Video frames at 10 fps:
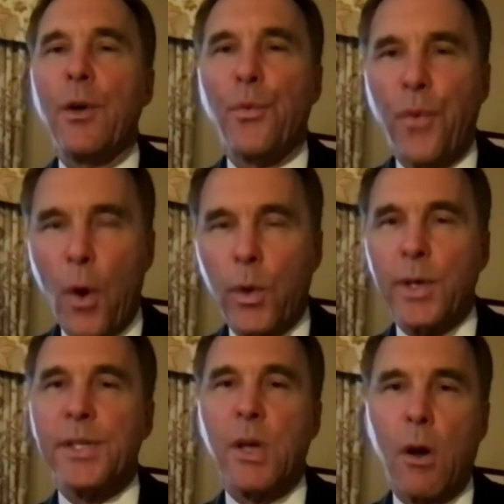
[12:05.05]

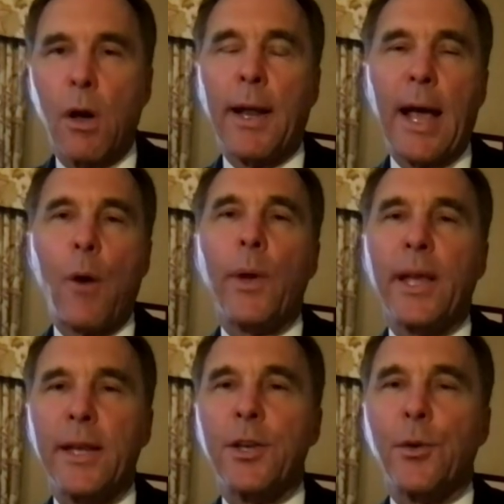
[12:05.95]
focus on how we
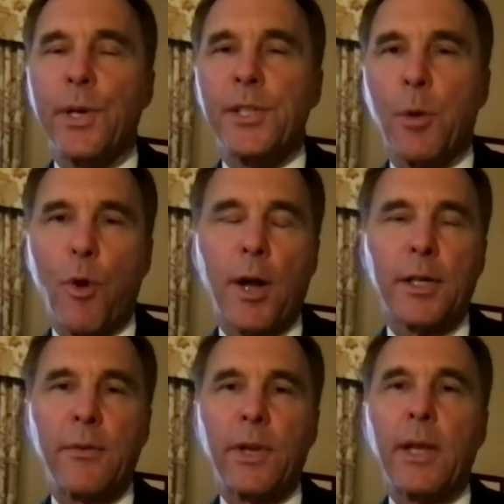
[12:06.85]
can increase our
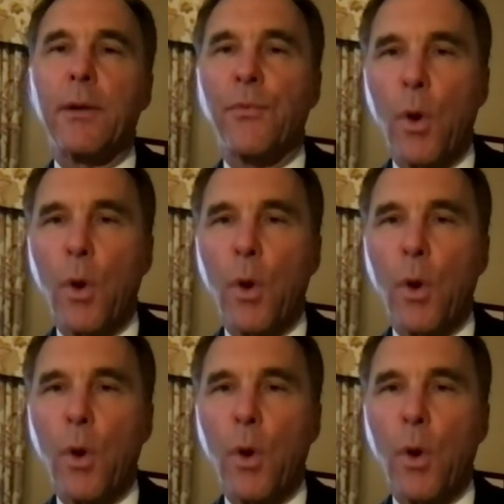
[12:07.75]
productivity,